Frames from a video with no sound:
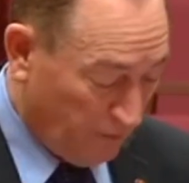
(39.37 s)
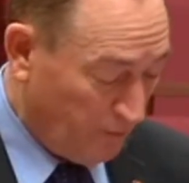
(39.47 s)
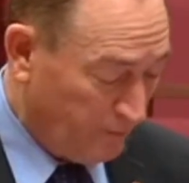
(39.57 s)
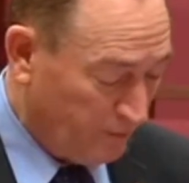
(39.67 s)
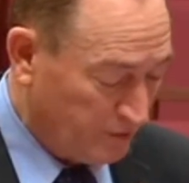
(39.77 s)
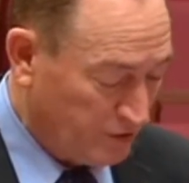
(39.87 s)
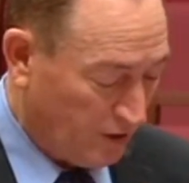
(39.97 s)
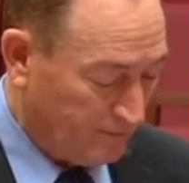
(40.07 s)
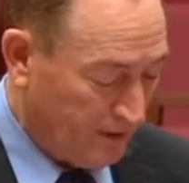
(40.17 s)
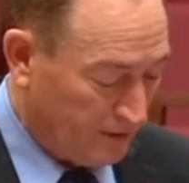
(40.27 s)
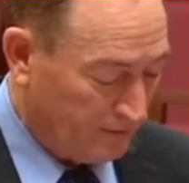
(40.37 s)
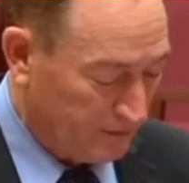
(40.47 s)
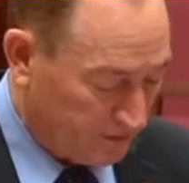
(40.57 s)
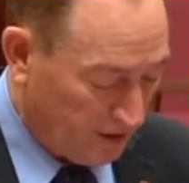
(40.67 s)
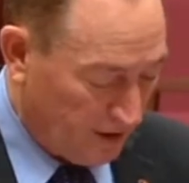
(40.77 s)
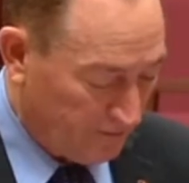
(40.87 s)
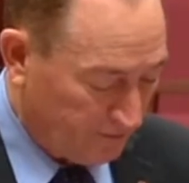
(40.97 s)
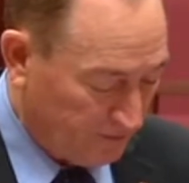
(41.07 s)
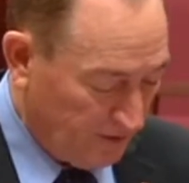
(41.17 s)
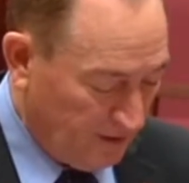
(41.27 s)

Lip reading: woman was shot multiple times,